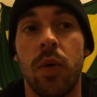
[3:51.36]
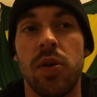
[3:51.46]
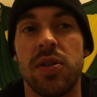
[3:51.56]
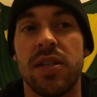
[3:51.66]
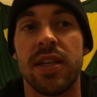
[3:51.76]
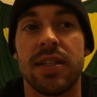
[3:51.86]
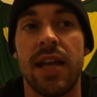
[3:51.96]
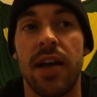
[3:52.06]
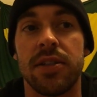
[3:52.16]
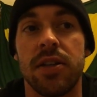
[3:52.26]
We're
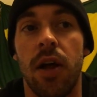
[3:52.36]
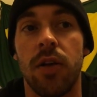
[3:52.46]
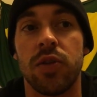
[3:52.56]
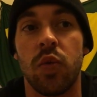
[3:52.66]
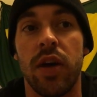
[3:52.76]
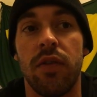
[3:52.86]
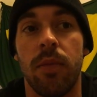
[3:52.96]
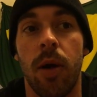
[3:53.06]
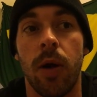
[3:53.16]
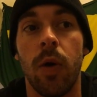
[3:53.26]
$6,000 away
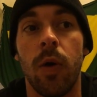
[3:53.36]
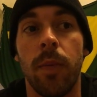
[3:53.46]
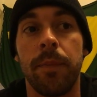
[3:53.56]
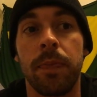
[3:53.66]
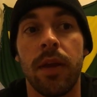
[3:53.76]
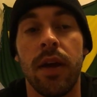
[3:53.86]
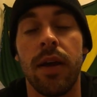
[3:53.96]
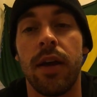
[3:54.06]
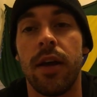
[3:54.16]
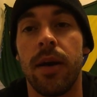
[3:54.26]
from our goal,
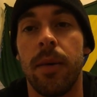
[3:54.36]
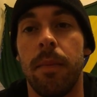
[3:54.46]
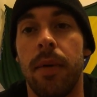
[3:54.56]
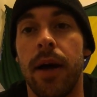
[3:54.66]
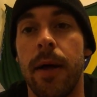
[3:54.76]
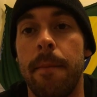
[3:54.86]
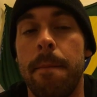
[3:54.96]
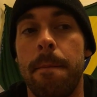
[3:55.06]
but